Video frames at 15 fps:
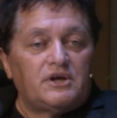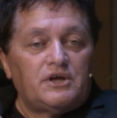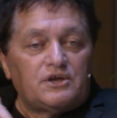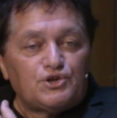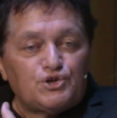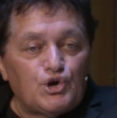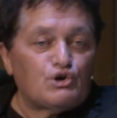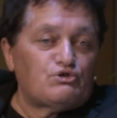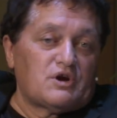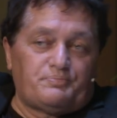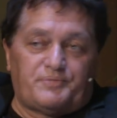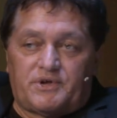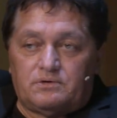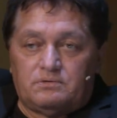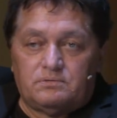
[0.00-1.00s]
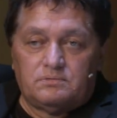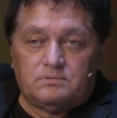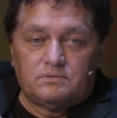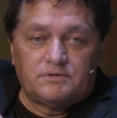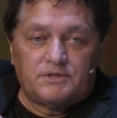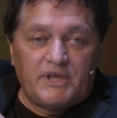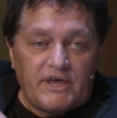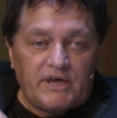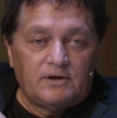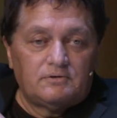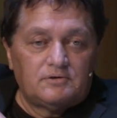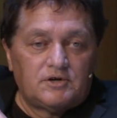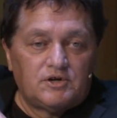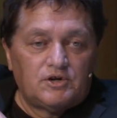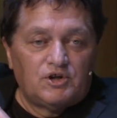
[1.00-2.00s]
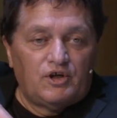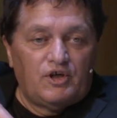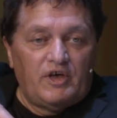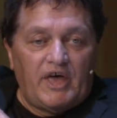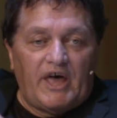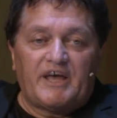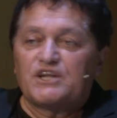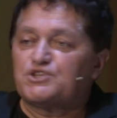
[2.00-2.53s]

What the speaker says: Europe. Yeah? And it took